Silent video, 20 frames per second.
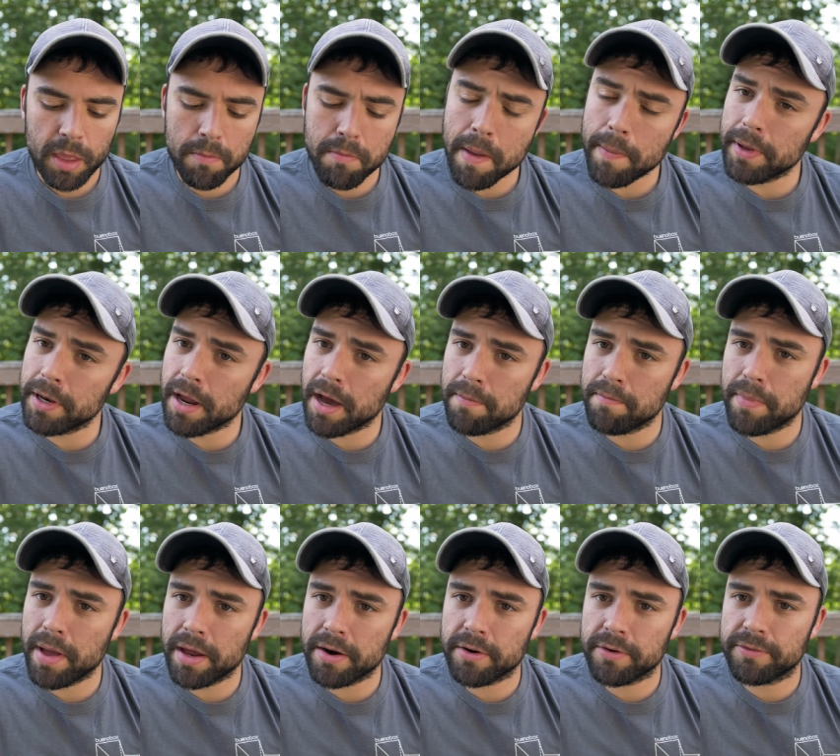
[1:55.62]
maybe not
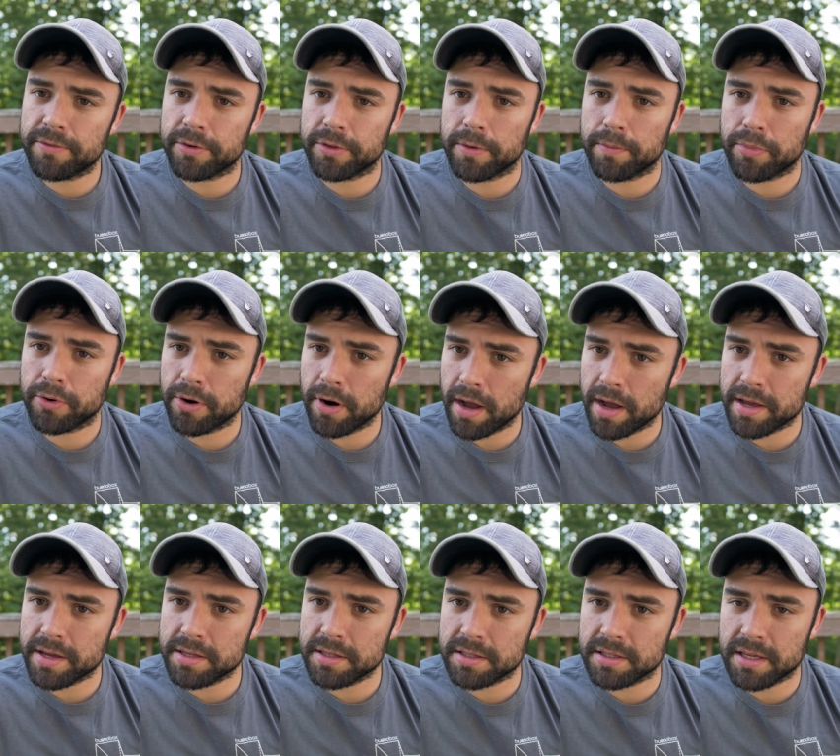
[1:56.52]
better for the
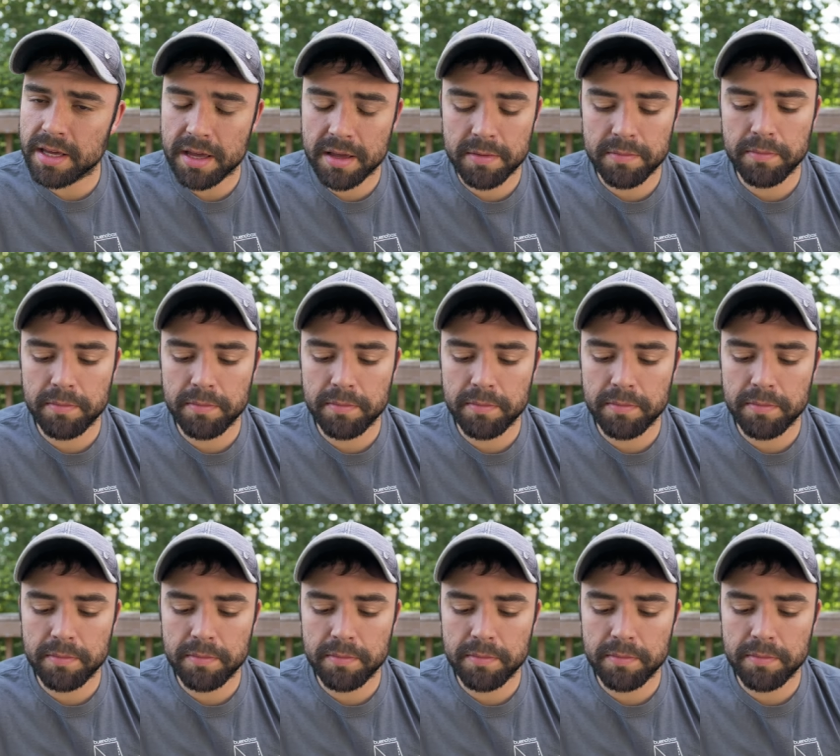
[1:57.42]
price,